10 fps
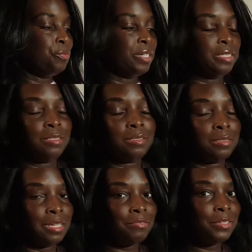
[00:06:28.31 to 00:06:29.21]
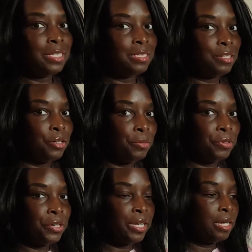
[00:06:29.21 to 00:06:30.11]
But definitely
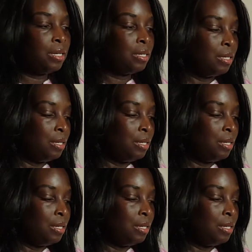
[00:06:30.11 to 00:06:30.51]
turmeric